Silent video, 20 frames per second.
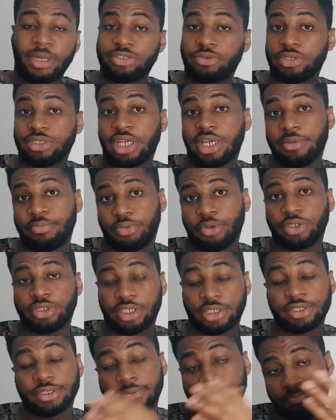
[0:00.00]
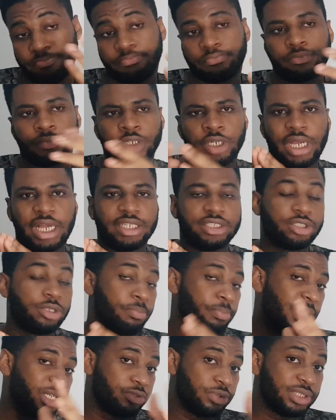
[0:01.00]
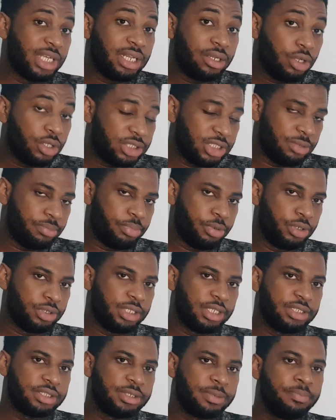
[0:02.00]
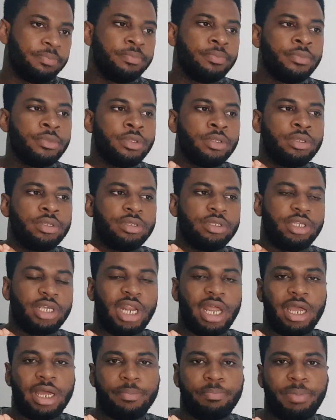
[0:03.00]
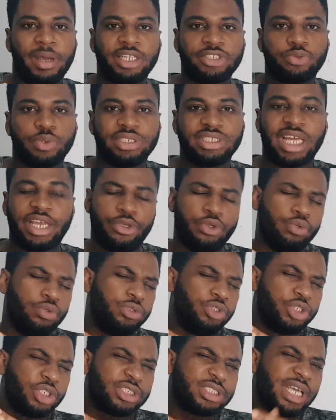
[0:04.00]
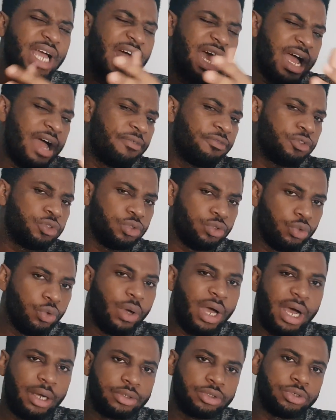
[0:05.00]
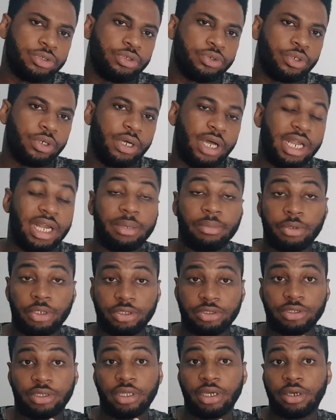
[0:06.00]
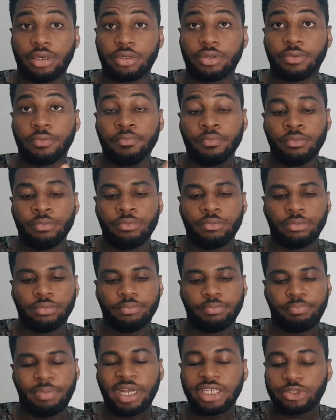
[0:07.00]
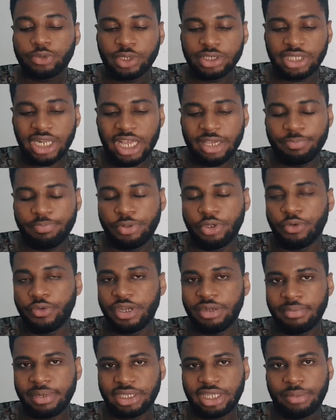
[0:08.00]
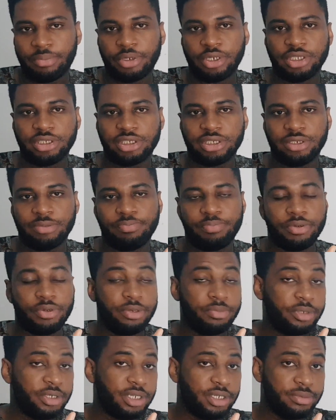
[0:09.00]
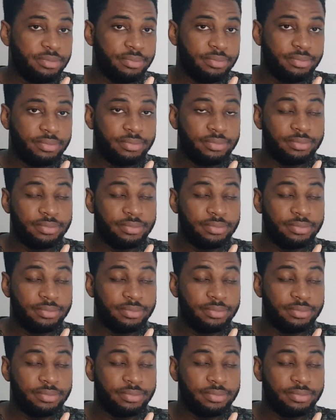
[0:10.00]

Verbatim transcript: pathways are important and some pathways are not important. There are pathways that you just have to know how to draw. And I'm going to tell you pathways like purine metabolism, pyrimidine